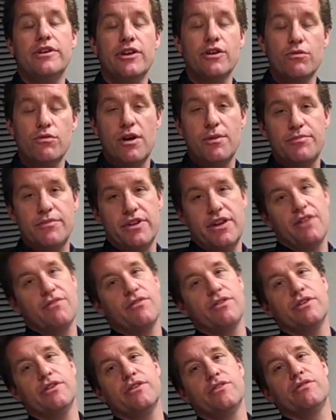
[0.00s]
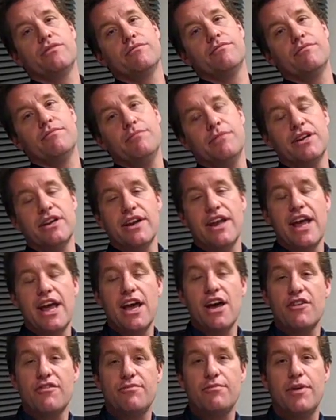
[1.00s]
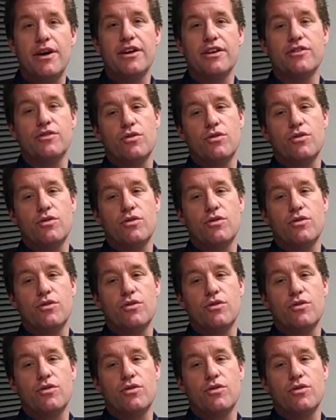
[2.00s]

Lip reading: interrupted every minute and a half by a